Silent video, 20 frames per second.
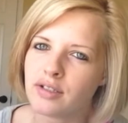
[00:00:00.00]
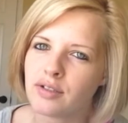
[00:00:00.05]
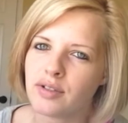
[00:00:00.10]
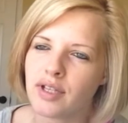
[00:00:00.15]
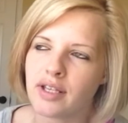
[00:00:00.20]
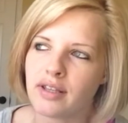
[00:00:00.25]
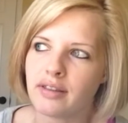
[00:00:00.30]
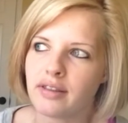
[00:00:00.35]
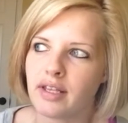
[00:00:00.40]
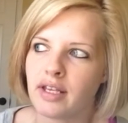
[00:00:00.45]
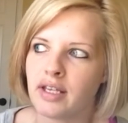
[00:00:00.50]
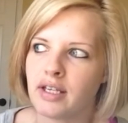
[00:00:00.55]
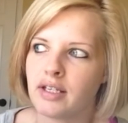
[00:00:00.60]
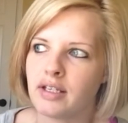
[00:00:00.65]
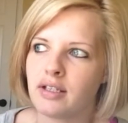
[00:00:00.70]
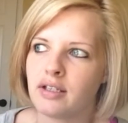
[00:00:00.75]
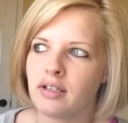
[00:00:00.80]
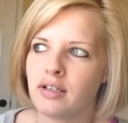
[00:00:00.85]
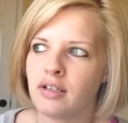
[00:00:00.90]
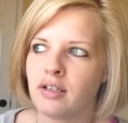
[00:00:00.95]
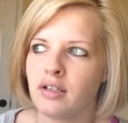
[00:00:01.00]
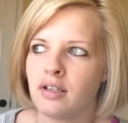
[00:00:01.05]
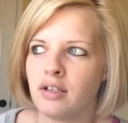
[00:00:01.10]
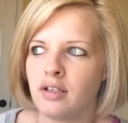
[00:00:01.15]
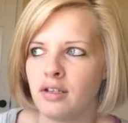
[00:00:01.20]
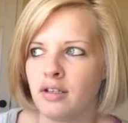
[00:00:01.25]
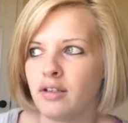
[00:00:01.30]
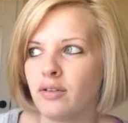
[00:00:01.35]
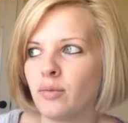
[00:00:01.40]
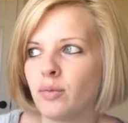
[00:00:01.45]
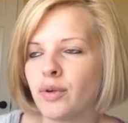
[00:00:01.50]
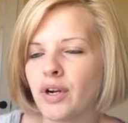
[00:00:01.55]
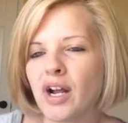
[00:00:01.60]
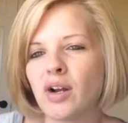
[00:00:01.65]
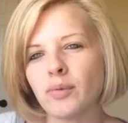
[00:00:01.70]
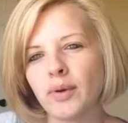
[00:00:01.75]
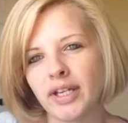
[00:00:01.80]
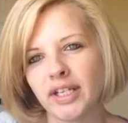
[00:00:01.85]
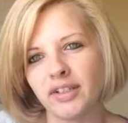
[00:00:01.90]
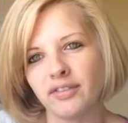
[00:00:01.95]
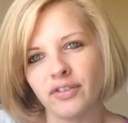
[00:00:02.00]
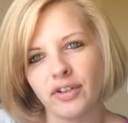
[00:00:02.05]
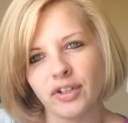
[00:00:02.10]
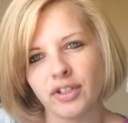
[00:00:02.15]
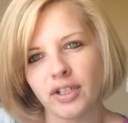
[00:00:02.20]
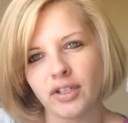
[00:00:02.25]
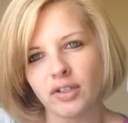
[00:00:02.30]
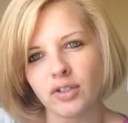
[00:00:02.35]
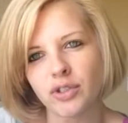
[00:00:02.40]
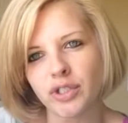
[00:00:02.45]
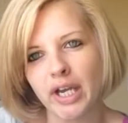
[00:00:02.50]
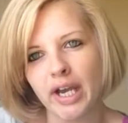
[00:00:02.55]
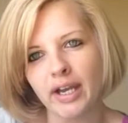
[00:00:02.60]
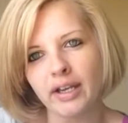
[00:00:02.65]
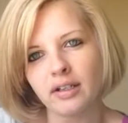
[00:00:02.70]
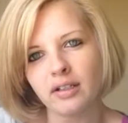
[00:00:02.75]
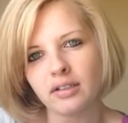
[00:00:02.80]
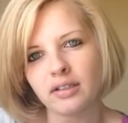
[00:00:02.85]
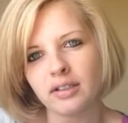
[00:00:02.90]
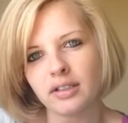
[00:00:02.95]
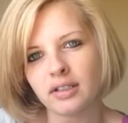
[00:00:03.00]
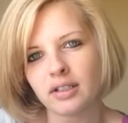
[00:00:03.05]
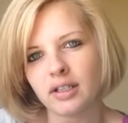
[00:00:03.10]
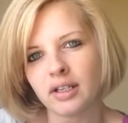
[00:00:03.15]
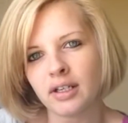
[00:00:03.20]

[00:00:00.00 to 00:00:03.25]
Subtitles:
Do they think we're not ready for another child?